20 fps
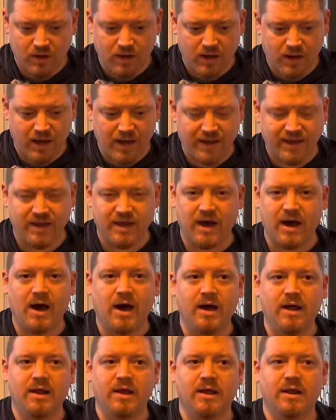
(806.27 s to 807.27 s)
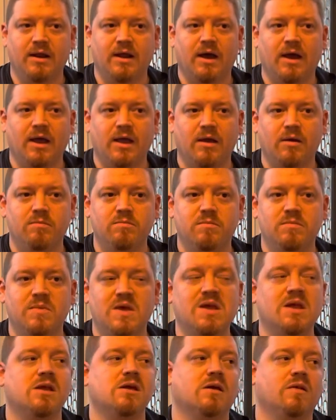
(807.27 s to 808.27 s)
I got, and I
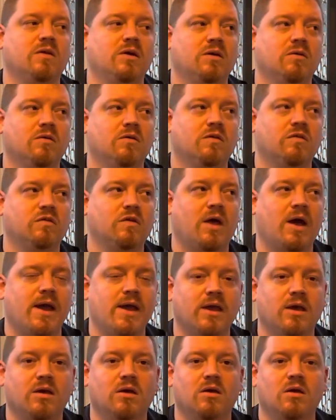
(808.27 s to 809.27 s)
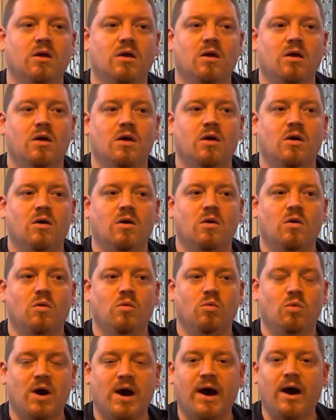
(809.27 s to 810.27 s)
immediately was like,
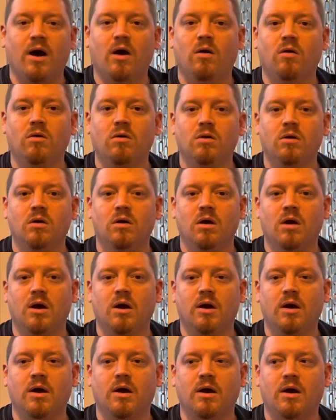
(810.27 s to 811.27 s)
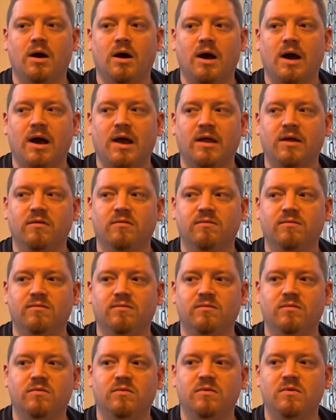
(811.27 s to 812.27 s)
wow, I
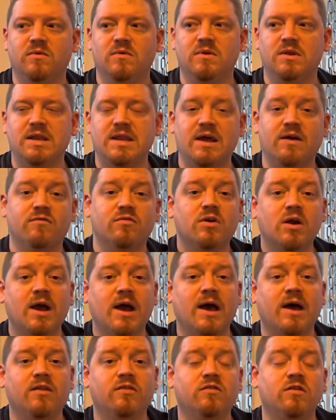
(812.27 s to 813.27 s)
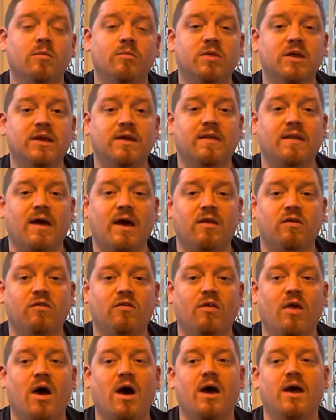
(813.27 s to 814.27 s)
never had something in that
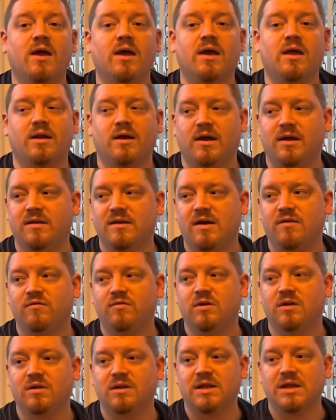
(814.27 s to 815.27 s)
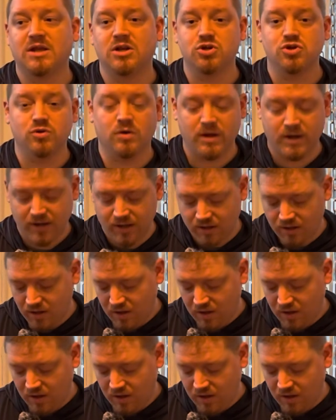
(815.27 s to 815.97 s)
slot, and I definitely enjoyed it.